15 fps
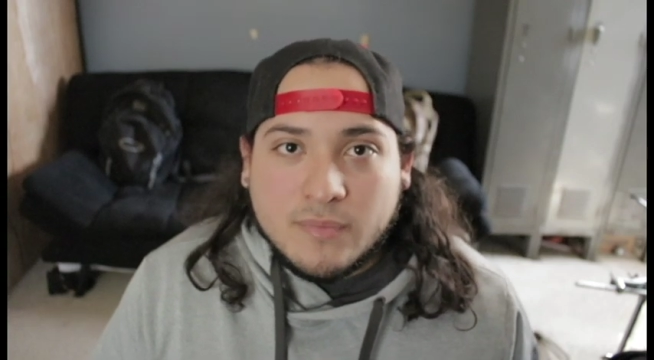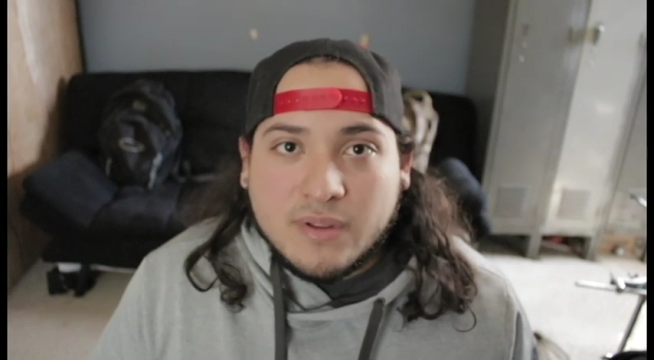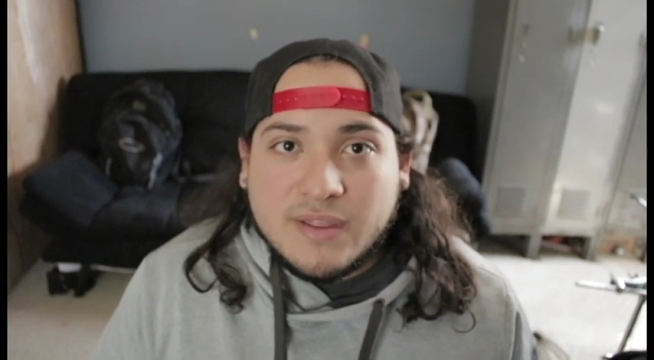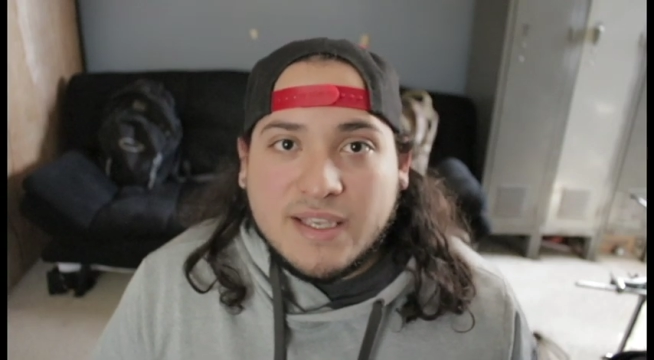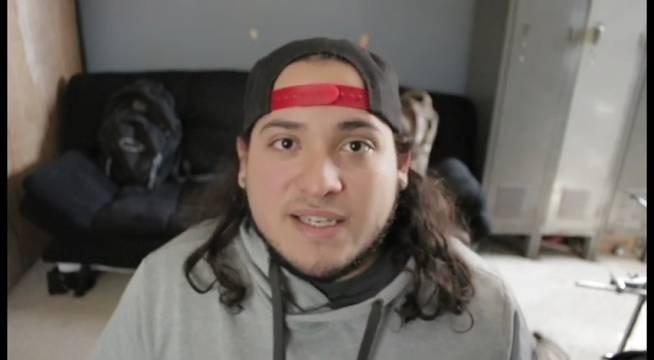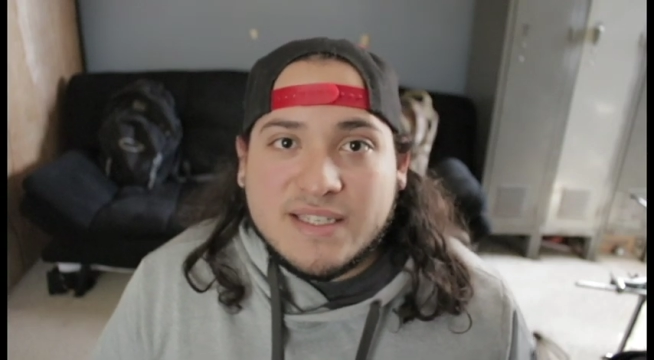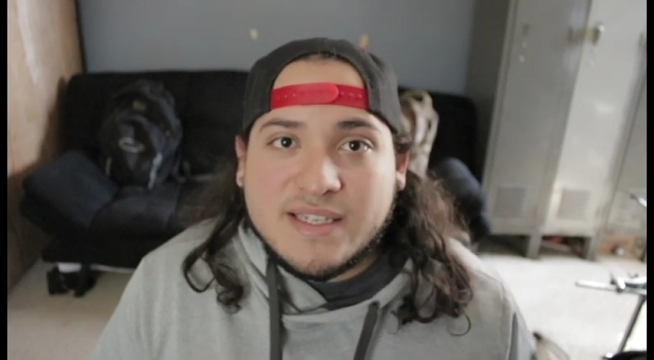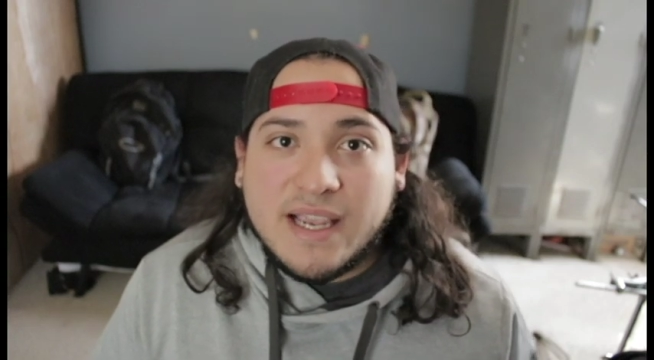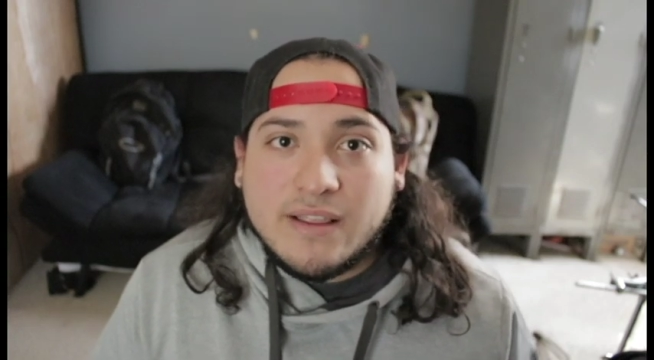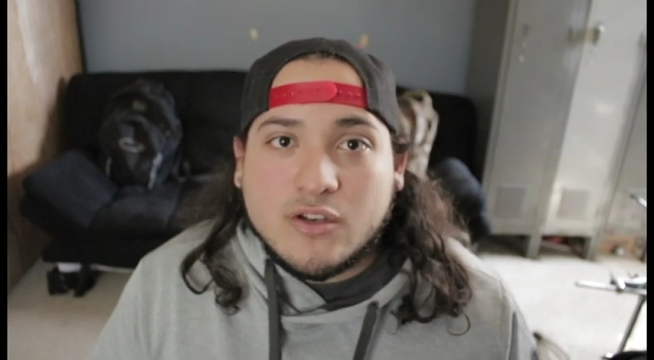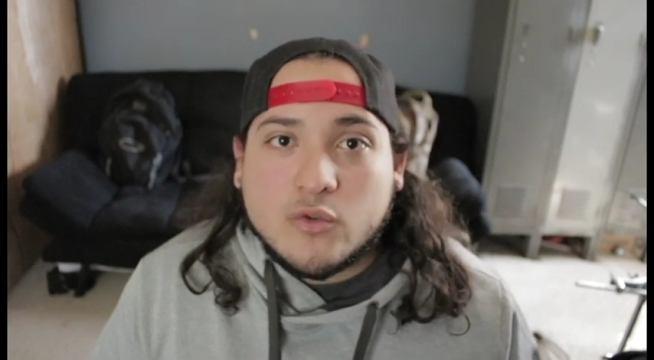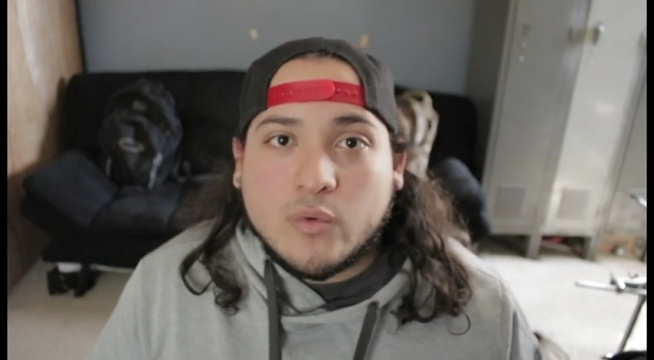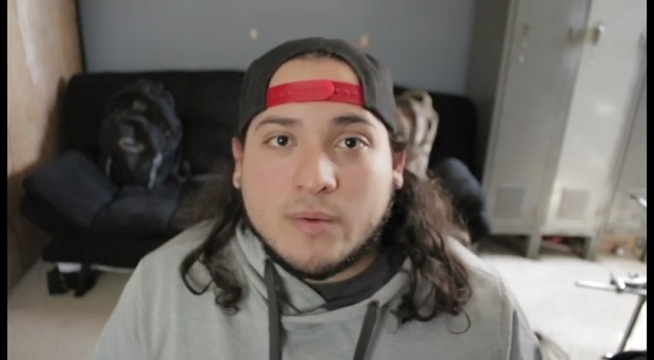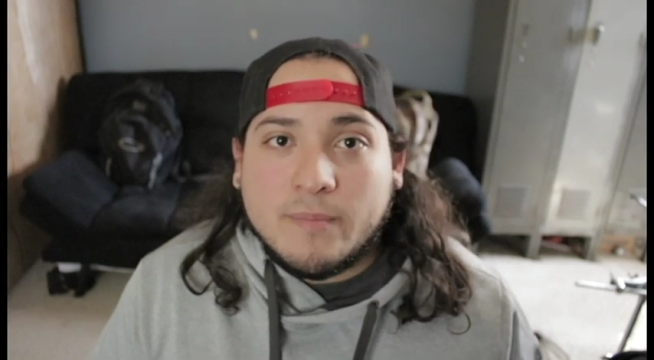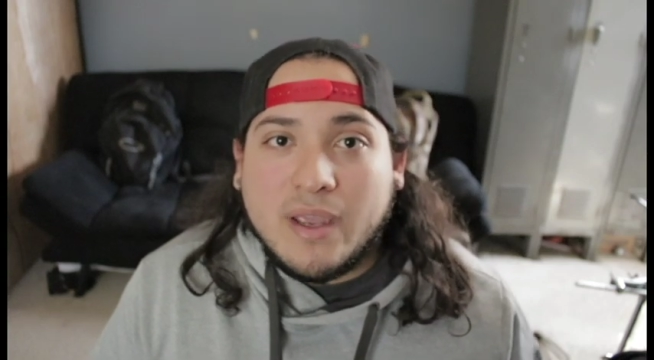These
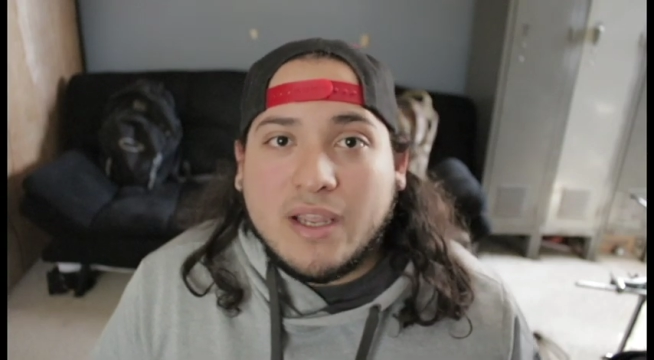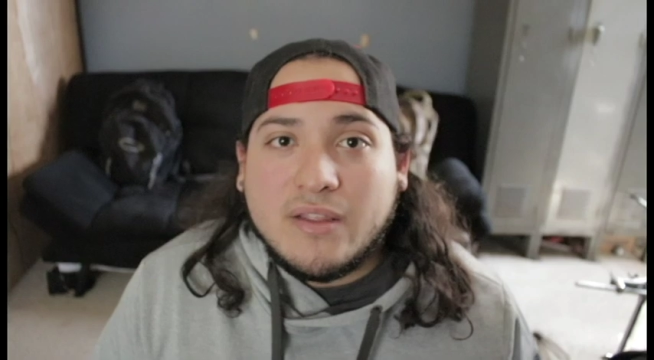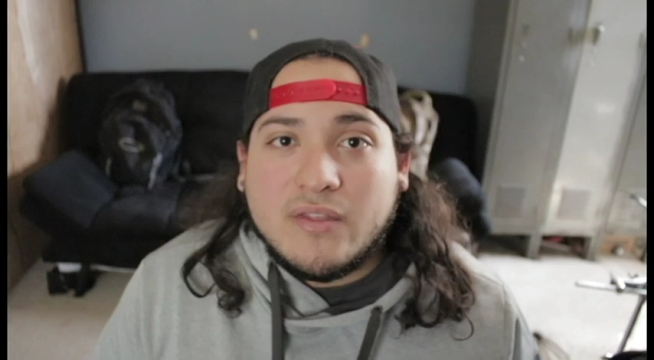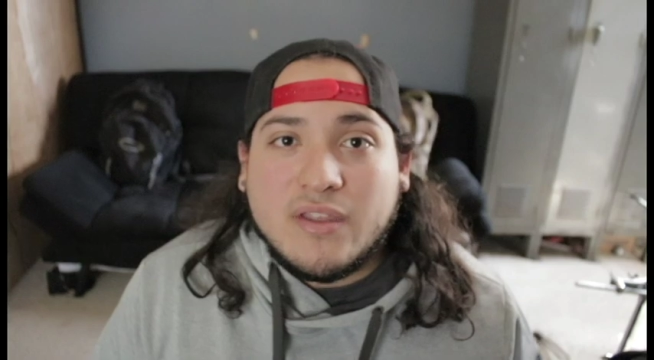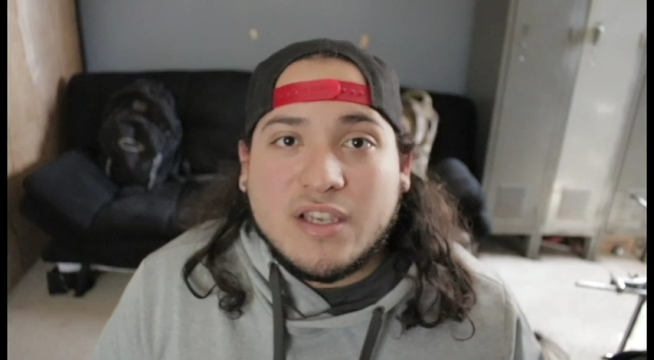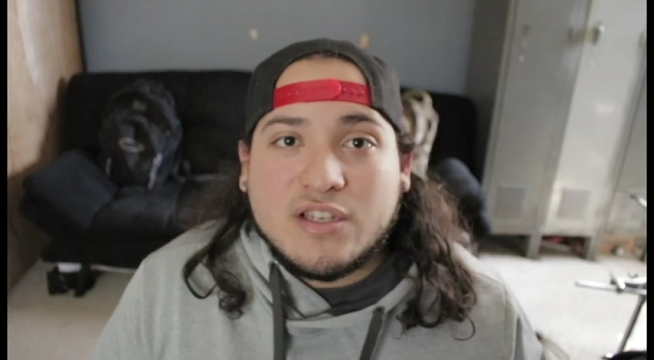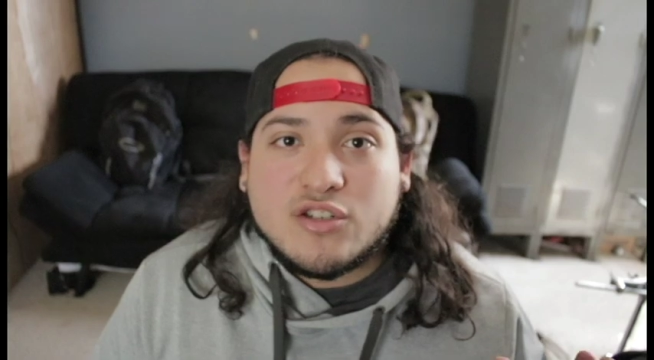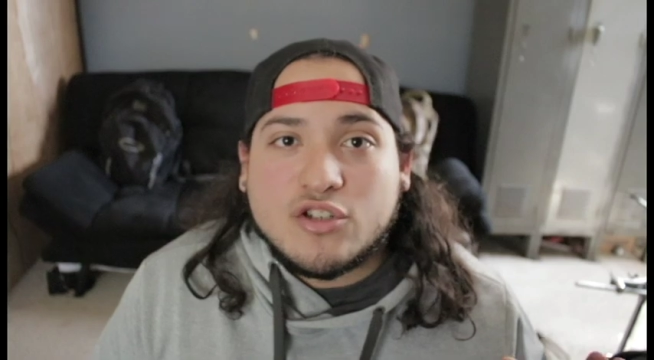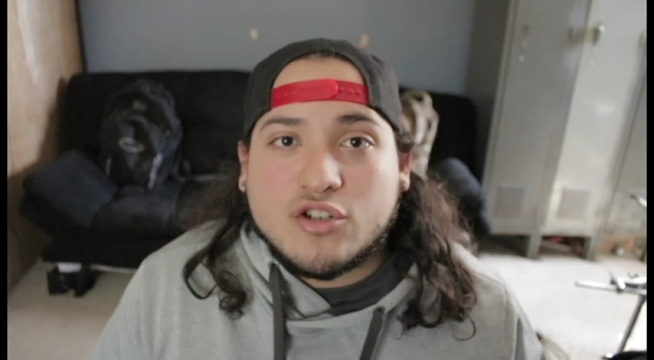sailors would make these